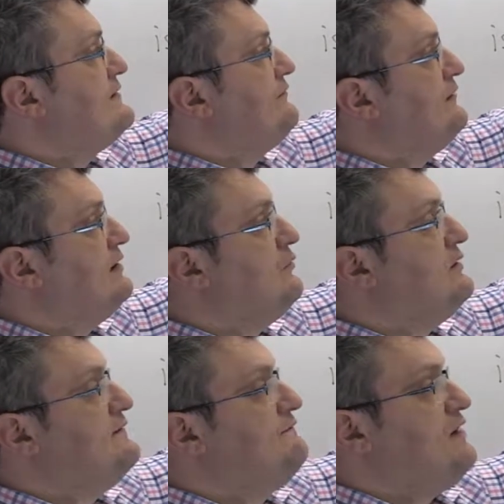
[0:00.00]
the
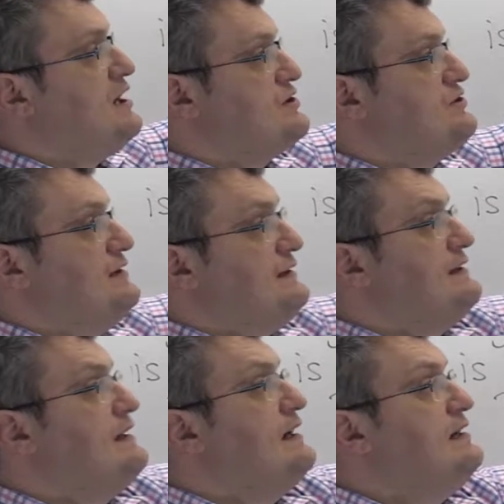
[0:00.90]
following
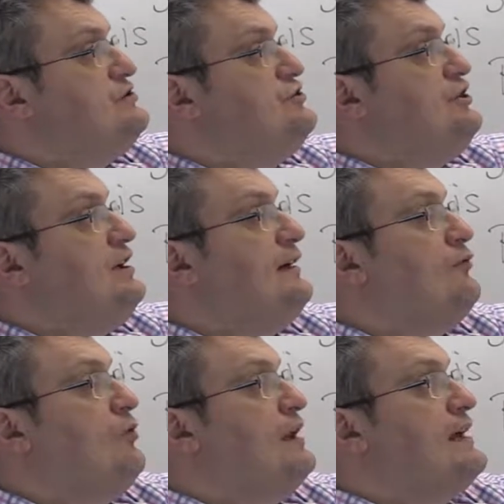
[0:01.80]
functions: g
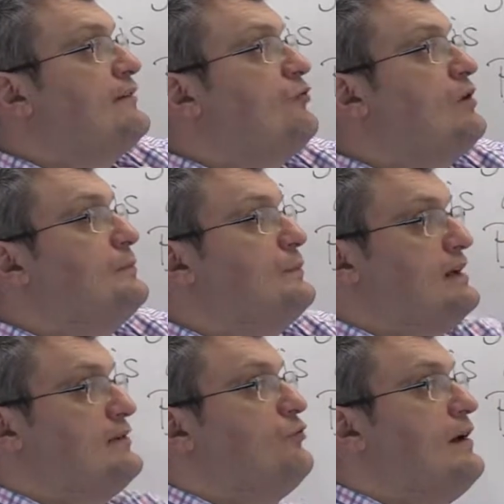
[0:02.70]
equal x squared
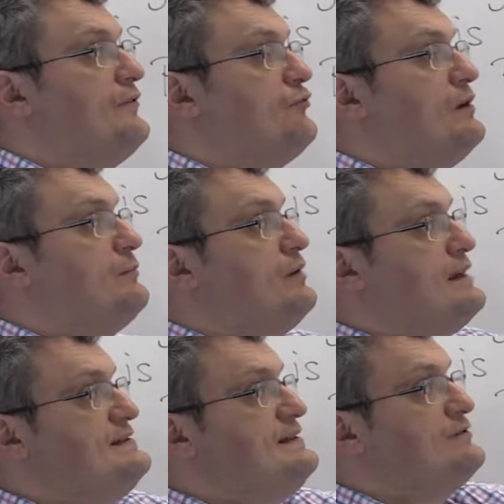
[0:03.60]
plus y squared
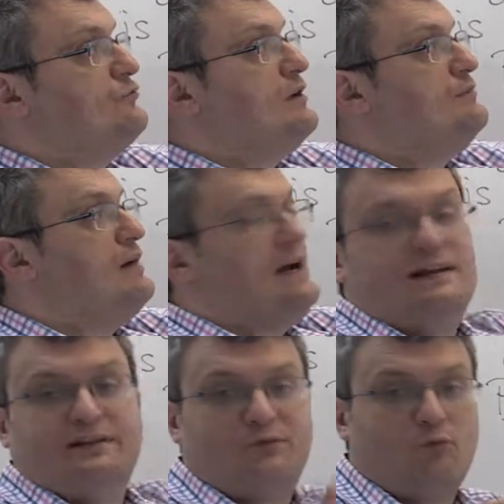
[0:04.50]
plus z squared
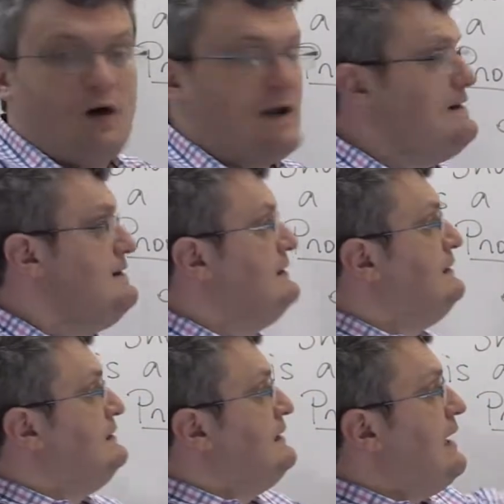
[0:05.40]
minus 1
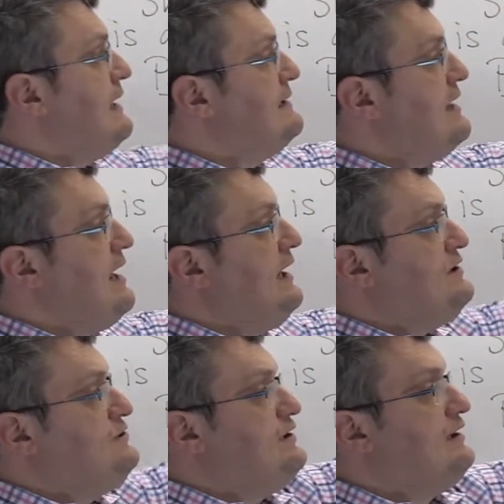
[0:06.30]
and
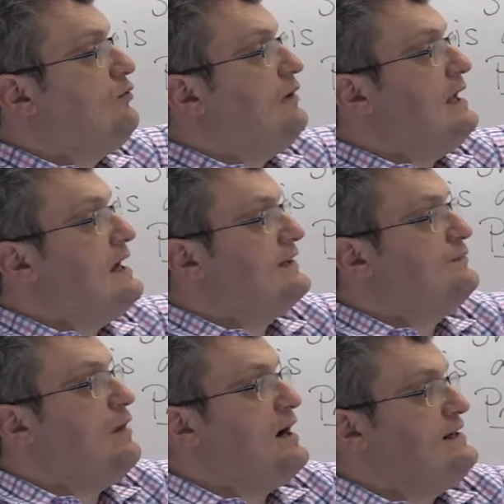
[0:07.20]
h equal x
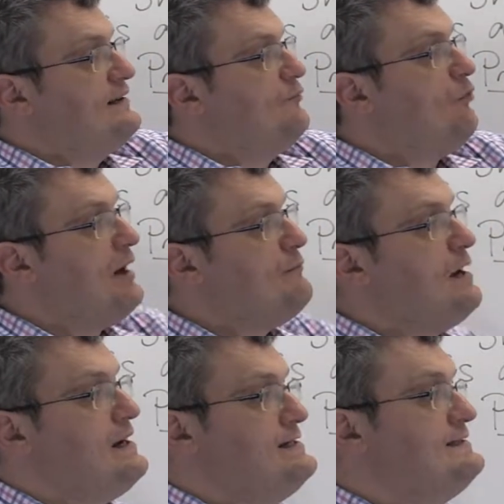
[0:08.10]
minus y
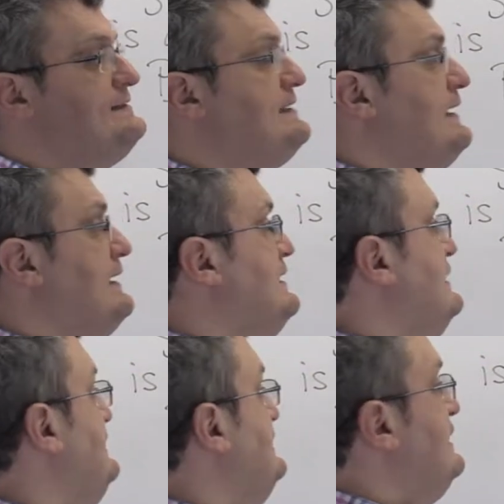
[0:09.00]
minus z.
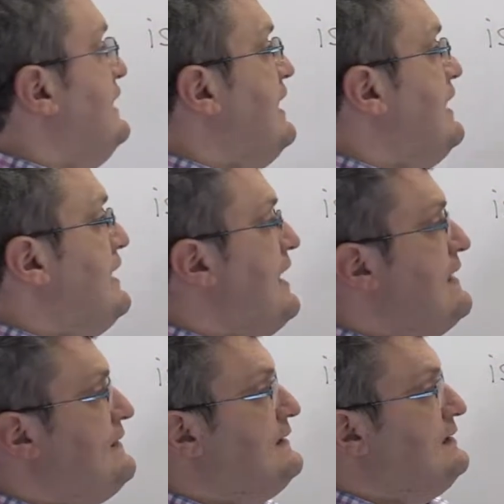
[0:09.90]

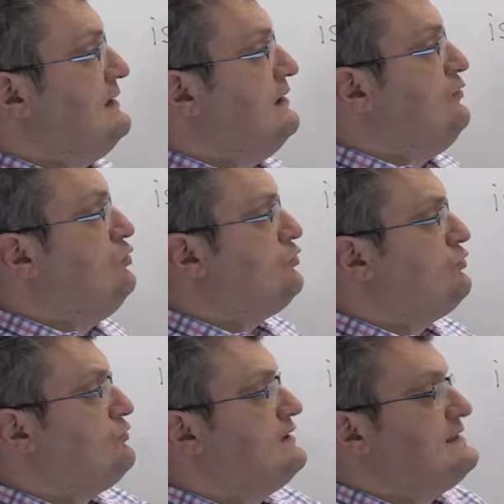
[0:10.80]
And look
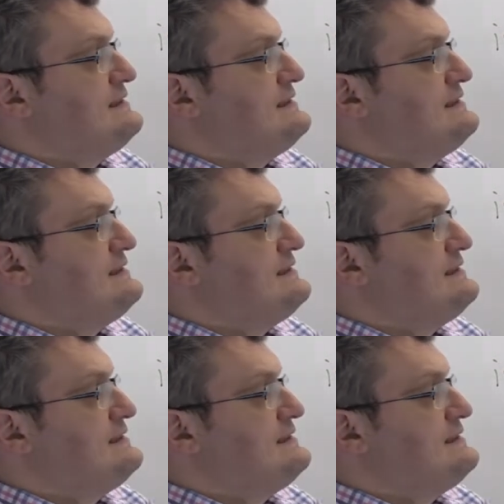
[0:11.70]
to the